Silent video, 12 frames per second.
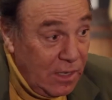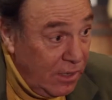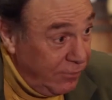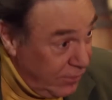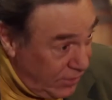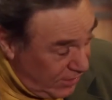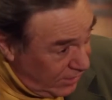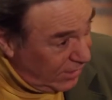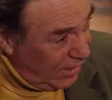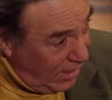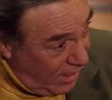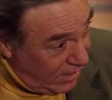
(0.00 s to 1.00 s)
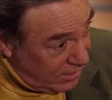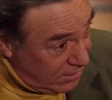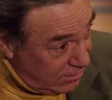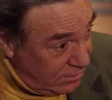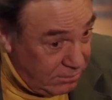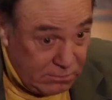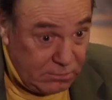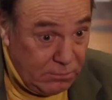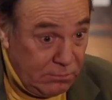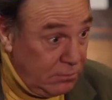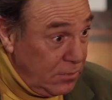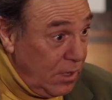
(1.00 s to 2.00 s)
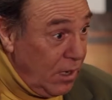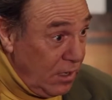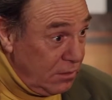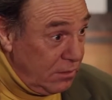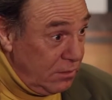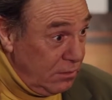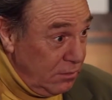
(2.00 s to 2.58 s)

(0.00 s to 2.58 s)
"Have you seen Gus? Gus,